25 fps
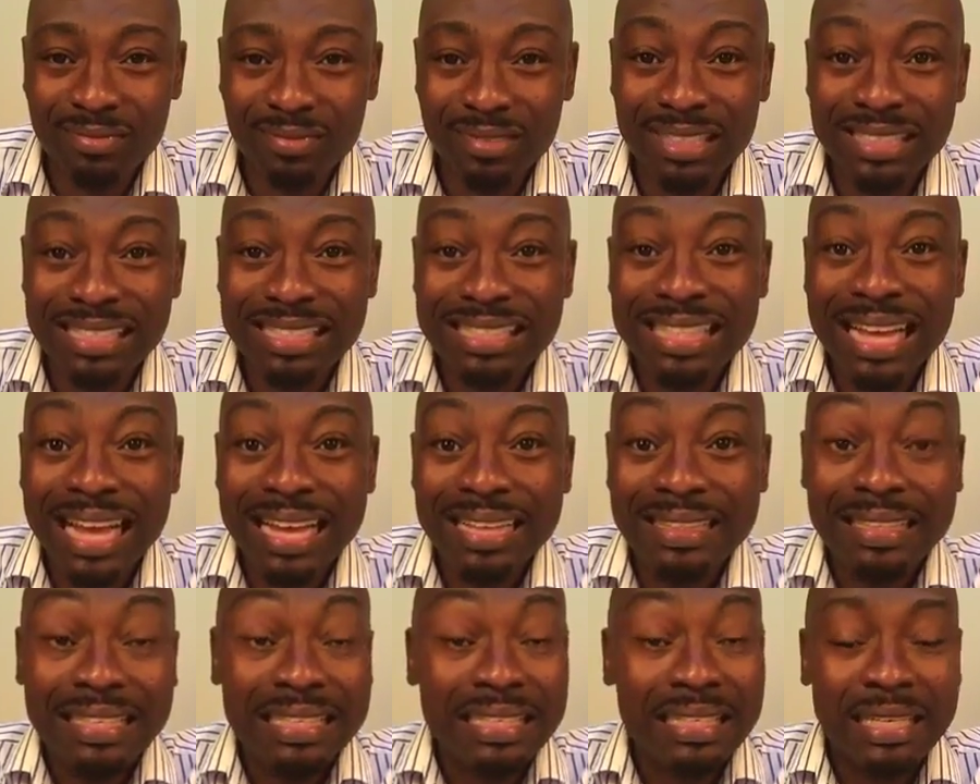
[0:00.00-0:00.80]
Is
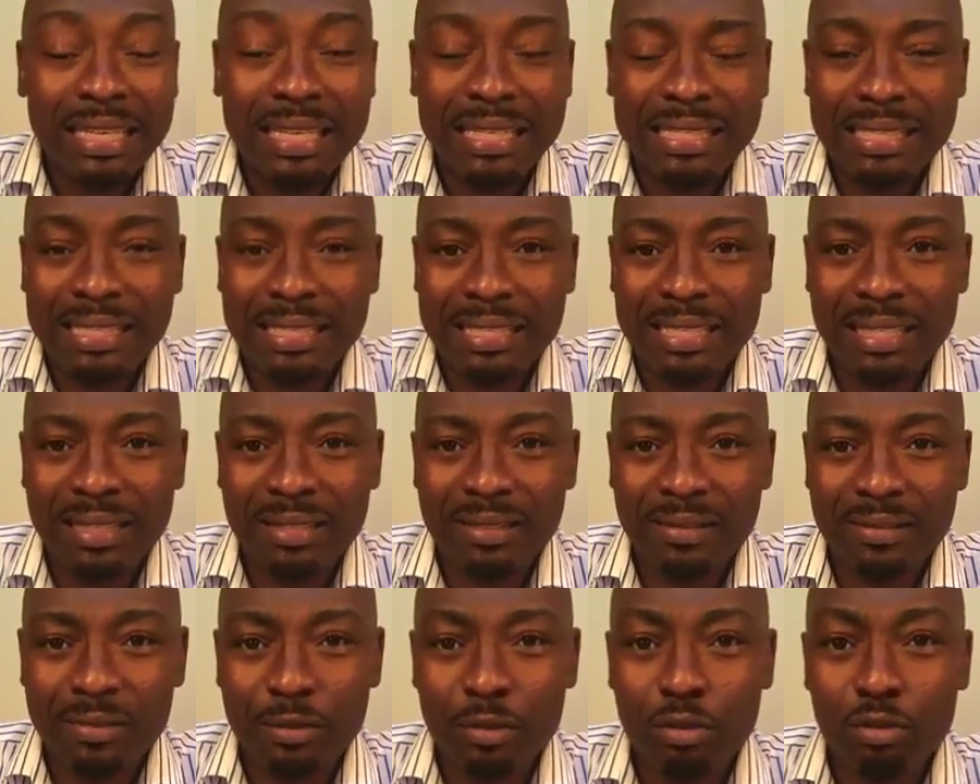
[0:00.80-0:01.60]
tithing a
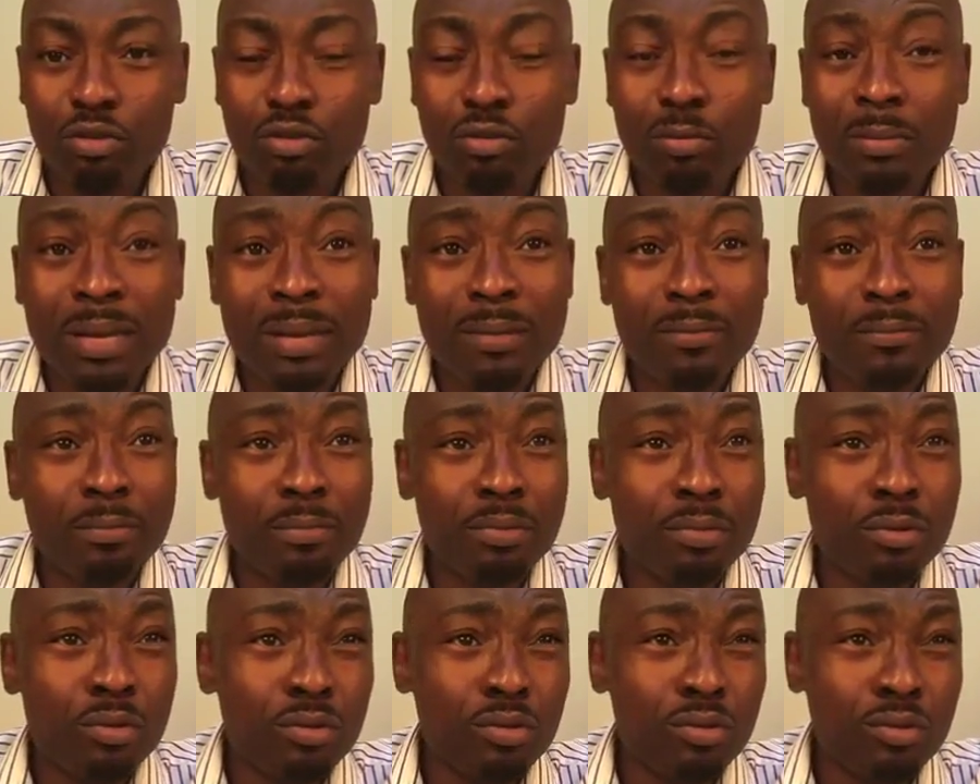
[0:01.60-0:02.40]
sin? Go to my
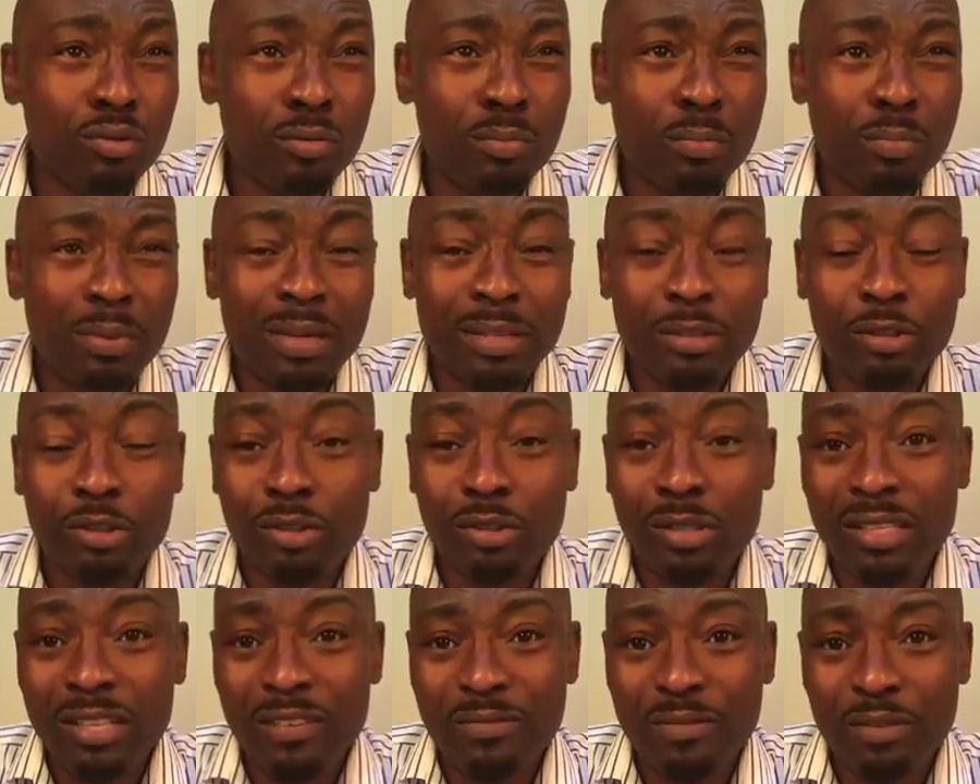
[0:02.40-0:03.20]
YouTube page,
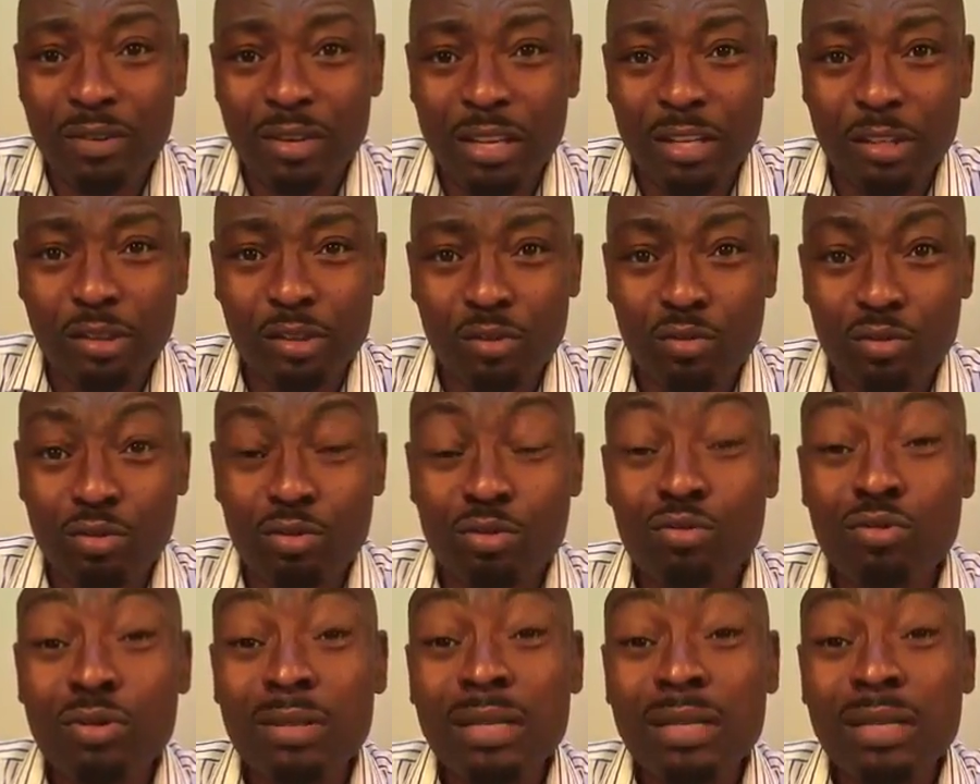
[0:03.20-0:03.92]
Joseph Okechukwu.